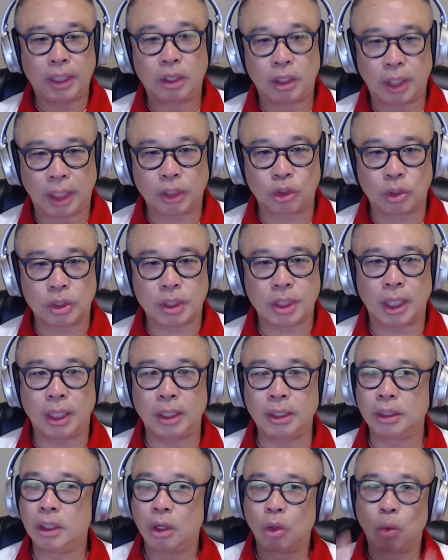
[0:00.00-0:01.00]
Like your
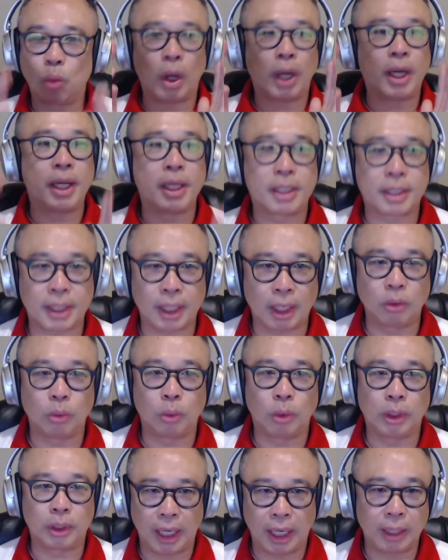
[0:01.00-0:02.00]
son, when he's done
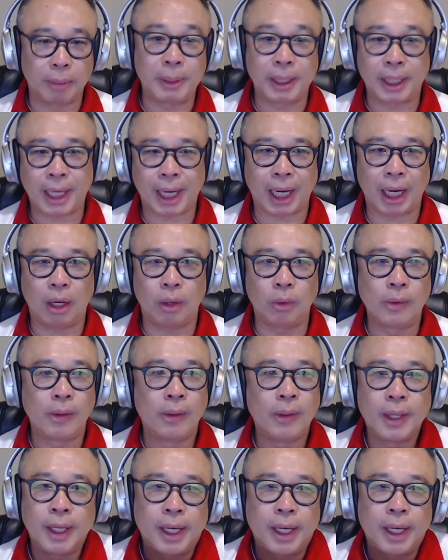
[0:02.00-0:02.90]
with AP Cal,